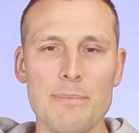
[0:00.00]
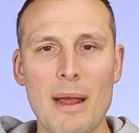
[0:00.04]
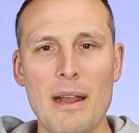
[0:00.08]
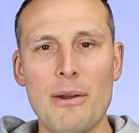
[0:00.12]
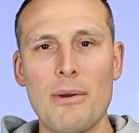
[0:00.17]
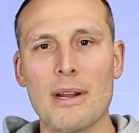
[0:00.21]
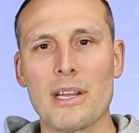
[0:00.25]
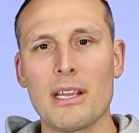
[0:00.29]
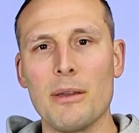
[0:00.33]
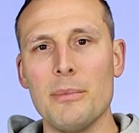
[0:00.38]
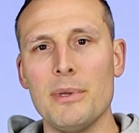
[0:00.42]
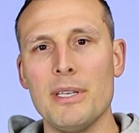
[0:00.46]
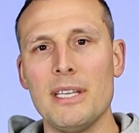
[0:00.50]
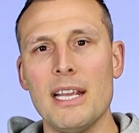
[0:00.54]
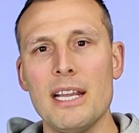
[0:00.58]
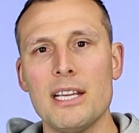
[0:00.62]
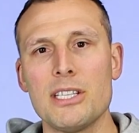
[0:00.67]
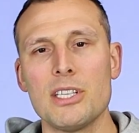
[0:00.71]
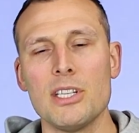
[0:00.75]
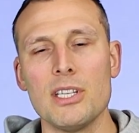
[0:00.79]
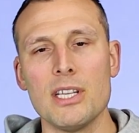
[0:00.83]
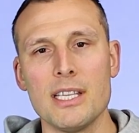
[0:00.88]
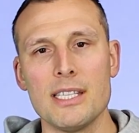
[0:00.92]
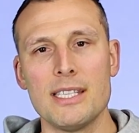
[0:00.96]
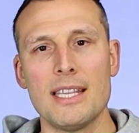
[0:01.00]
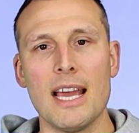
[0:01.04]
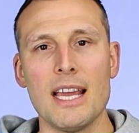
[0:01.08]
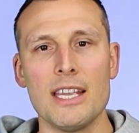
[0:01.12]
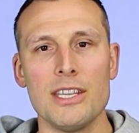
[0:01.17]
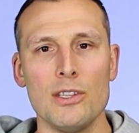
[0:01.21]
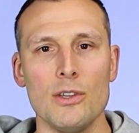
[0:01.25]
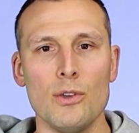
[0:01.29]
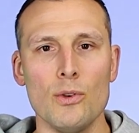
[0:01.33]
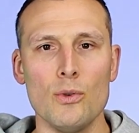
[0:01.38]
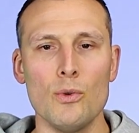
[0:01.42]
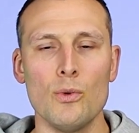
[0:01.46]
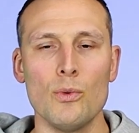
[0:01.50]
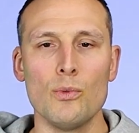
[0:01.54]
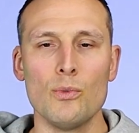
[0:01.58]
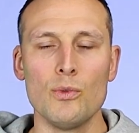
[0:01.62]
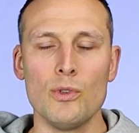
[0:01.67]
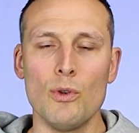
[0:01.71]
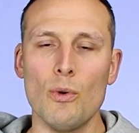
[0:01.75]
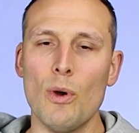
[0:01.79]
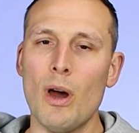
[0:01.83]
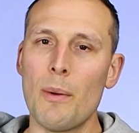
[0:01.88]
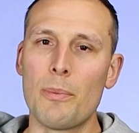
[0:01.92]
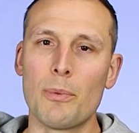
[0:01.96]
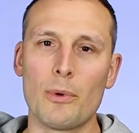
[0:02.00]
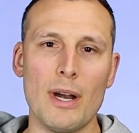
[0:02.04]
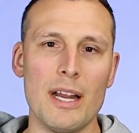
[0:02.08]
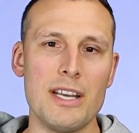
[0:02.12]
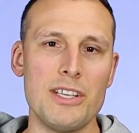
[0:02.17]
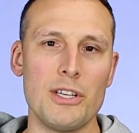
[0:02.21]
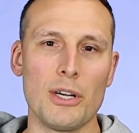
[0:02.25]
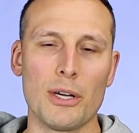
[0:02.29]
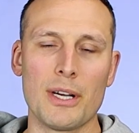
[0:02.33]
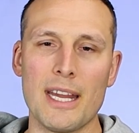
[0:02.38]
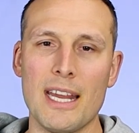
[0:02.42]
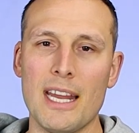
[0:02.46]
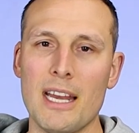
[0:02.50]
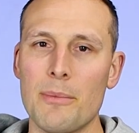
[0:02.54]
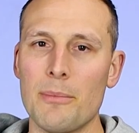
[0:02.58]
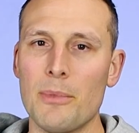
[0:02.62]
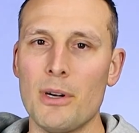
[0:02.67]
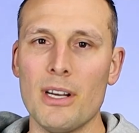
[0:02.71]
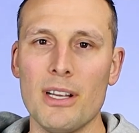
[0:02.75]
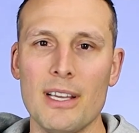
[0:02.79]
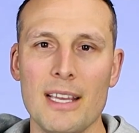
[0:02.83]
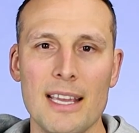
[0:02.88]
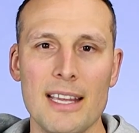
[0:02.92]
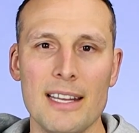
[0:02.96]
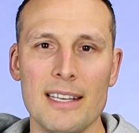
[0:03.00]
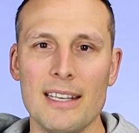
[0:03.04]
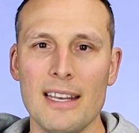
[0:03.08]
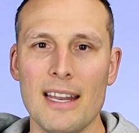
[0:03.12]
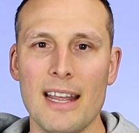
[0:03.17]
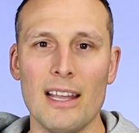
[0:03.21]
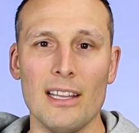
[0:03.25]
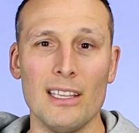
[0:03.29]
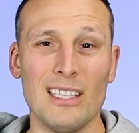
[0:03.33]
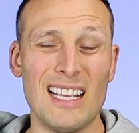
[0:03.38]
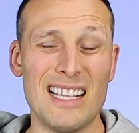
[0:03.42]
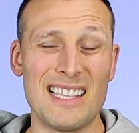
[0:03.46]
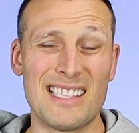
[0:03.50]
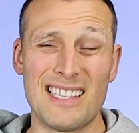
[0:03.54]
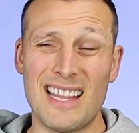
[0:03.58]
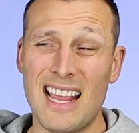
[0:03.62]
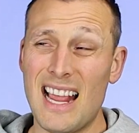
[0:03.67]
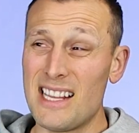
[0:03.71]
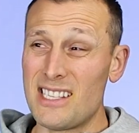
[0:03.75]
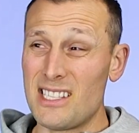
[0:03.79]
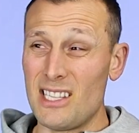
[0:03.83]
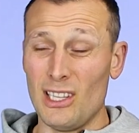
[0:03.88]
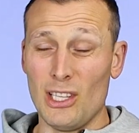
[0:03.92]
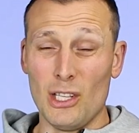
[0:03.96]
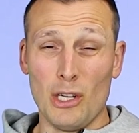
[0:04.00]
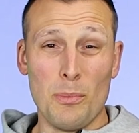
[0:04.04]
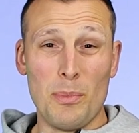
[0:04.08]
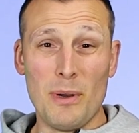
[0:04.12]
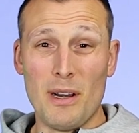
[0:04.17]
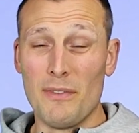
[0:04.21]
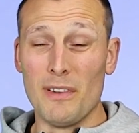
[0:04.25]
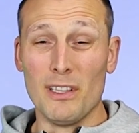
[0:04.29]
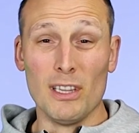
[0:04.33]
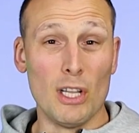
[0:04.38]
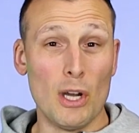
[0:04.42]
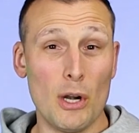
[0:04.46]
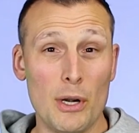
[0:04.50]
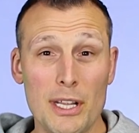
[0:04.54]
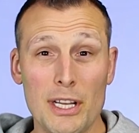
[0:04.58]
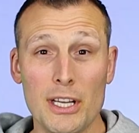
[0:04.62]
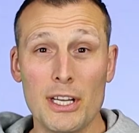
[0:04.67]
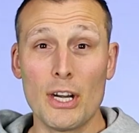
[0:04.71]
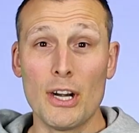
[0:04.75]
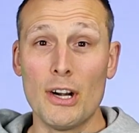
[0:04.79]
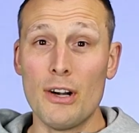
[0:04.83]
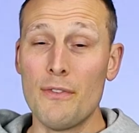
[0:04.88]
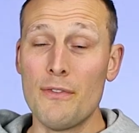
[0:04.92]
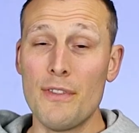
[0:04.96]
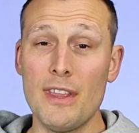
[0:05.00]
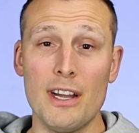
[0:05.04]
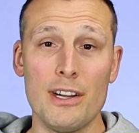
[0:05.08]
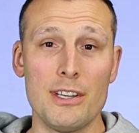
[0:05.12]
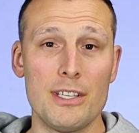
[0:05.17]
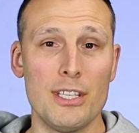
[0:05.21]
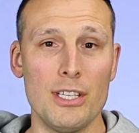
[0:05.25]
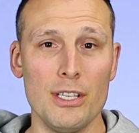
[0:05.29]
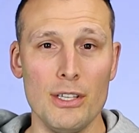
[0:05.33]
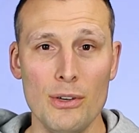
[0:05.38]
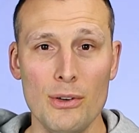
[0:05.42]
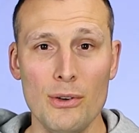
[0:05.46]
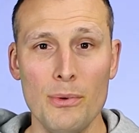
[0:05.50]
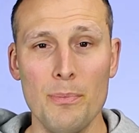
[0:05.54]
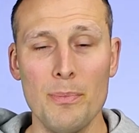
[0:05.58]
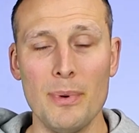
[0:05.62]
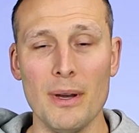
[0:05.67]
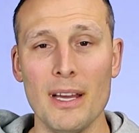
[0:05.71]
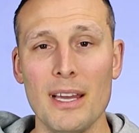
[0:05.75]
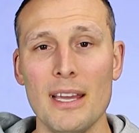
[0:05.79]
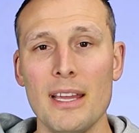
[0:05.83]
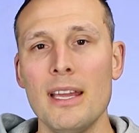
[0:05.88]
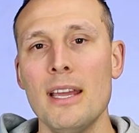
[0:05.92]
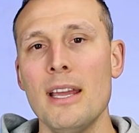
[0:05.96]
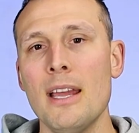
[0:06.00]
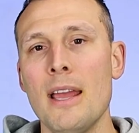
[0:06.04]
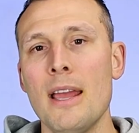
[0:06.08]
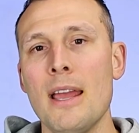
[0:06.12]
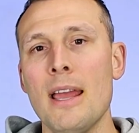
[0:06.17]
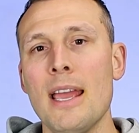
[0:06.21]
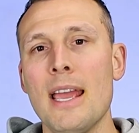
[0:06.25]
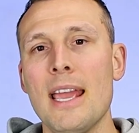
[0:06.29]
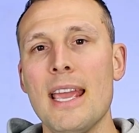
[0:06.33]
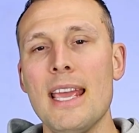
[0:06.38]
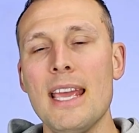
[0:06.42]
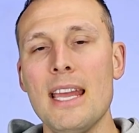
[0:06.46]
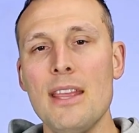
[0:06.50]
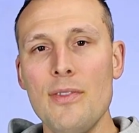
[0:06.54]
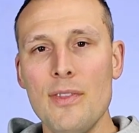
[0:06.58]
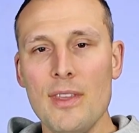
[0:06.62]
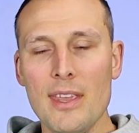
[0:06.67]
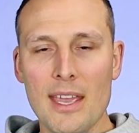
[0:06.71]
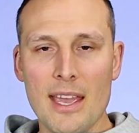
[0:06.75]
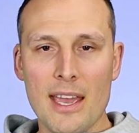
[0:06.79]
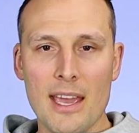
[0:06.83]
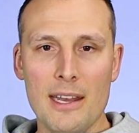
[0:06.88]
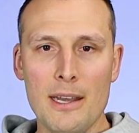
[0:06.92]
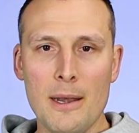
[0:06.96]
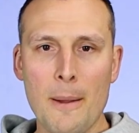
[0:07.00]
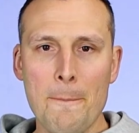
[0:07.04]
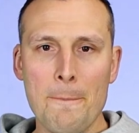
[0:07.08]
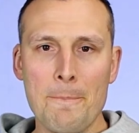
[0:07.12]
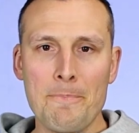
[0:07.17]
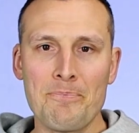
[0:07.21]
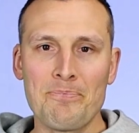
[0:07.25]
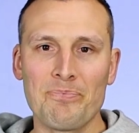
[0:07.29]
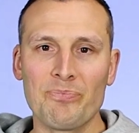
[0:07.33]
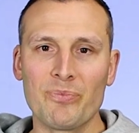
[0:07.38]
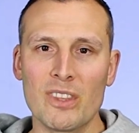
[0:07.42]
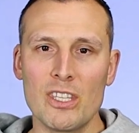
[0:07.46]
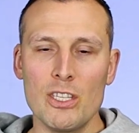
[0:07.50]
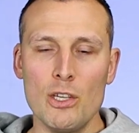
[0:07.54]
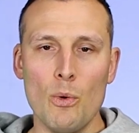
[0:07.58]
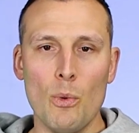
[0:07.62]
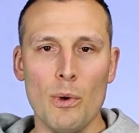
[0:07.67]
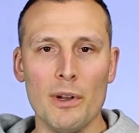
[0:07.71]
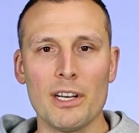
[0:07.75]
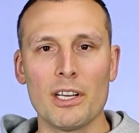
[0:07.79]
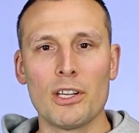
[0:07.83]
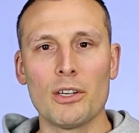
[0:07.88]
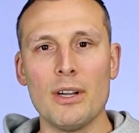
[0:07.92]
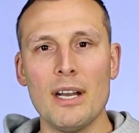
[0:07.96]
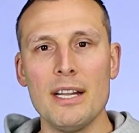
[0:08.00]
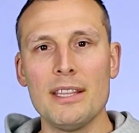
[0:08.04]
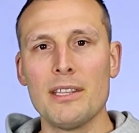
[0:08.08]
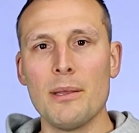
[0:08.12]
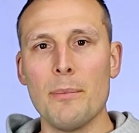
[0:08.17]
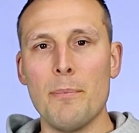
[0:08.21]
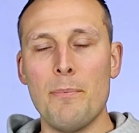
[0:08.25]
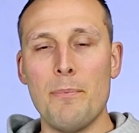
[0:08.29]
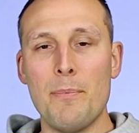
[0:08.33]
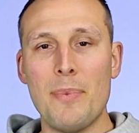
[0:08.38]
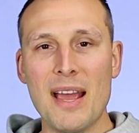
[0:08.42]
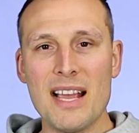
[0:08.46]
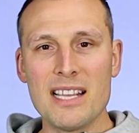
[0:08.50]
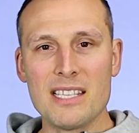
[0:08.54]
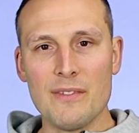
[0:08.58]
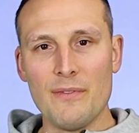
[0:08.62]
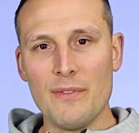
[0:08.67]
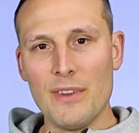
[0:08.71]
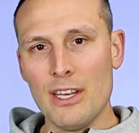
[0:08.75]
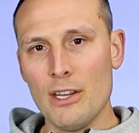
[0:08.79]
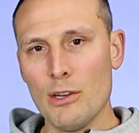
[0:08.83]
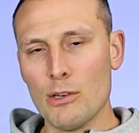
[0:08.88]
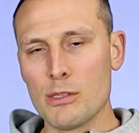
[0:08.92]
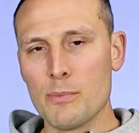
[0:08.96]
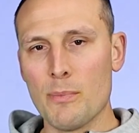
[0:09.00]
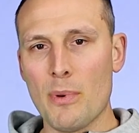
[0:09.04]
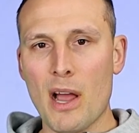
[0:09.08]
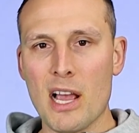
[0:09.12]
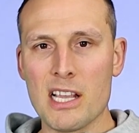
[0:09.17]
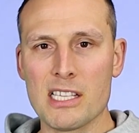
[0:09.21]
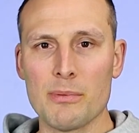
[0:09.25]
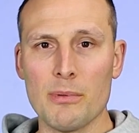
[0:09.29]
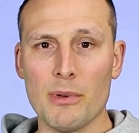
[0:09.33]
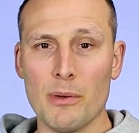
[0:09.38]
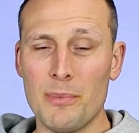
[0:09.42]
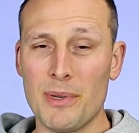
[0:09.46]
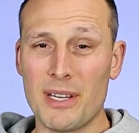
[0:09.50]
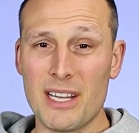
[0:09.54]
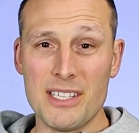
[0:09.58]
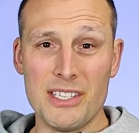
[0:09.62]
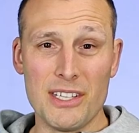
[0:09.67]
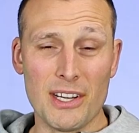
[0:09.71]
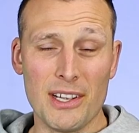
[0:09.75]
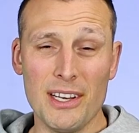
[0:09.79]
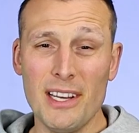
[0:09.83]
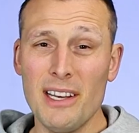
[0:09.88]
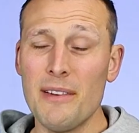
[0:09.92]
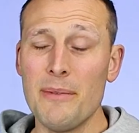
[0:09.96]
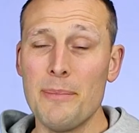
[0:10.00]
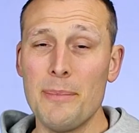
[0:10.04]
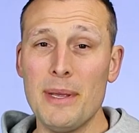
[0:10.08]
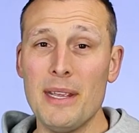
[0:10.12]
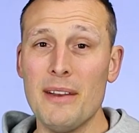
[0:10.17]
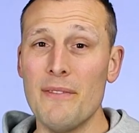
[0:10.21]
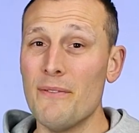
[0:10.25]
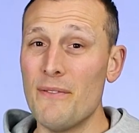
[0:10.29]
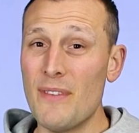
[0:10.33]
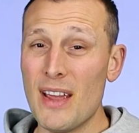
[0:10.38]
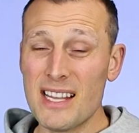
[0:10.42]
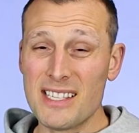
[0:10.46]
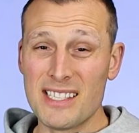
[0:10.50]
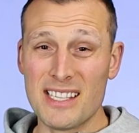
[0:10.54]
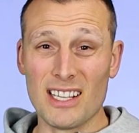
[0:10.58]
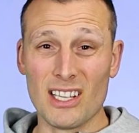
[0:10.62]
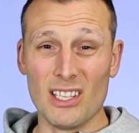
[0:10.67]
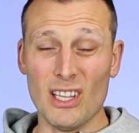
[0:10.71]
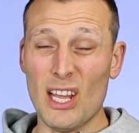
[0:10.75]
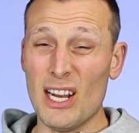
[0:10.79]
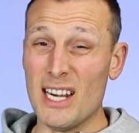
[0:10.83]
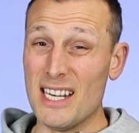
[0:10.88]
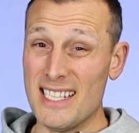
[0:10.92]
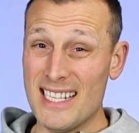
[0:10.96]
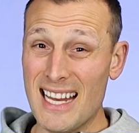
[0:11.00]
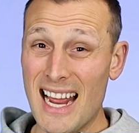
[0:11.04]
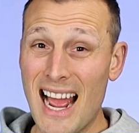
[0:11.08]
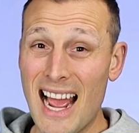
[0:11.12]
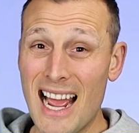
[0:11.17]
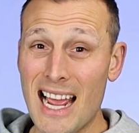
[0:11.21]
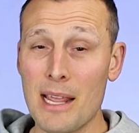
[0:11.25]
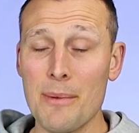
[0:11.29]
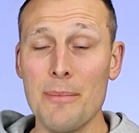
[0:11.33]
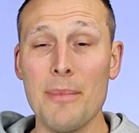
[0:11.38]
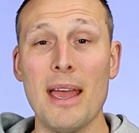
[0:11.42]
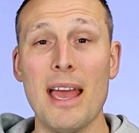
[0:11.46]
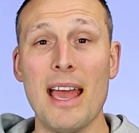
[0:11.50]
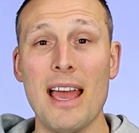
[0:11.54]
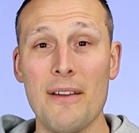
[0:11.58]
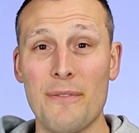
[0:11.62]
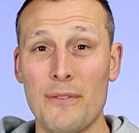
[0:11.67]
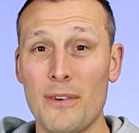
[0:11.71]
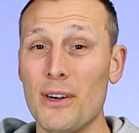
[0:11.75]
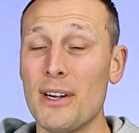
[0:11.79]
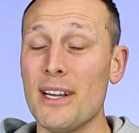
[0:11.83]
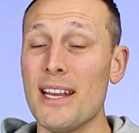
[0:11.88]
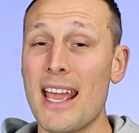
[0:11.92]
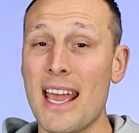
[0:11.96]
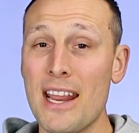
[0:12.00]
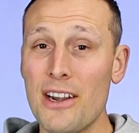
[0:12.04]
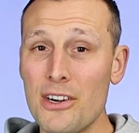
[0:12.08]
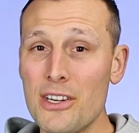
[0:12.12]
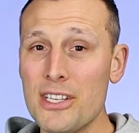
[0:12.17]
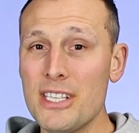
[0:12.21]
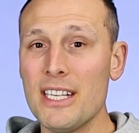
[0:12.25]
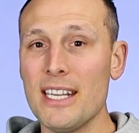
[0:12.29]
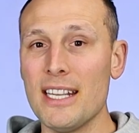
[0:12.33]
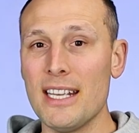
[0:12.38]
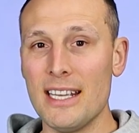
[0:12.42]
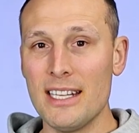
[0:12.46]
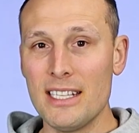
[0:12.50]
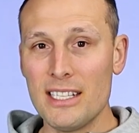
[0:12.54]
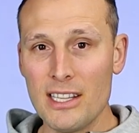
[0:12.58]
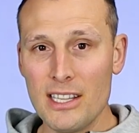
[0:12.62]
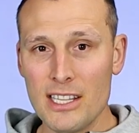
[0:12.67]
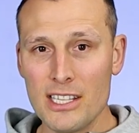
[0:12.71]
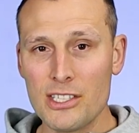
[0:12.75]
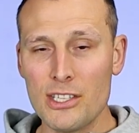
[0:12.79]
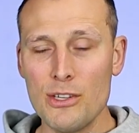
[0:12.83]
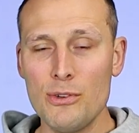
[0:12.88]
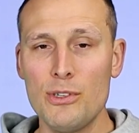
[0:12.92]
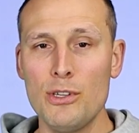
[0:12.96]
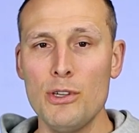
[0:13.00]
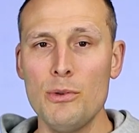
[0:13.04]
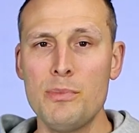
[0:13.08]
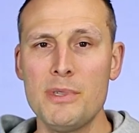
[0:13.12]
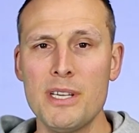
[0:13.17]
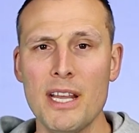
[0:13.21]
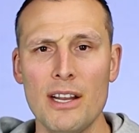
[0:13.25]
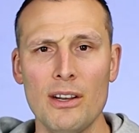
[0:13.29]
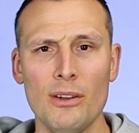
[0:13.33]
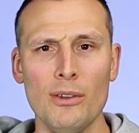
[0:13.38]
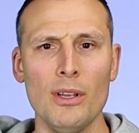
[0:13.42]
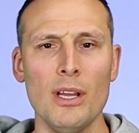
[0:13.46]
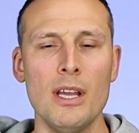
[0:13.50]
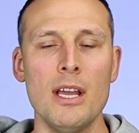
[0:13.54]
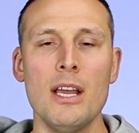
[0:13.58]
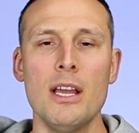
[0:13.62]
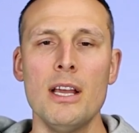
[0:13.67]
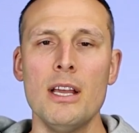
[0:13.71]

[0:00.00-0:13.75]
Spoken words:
my recommendation, is that you upgrade your camera, and it takes a little bit of a learning curve there too. But in the end, you want to create the best videos possible because you're going to be investing a lot of time, effort, and energy into this YouTube channel.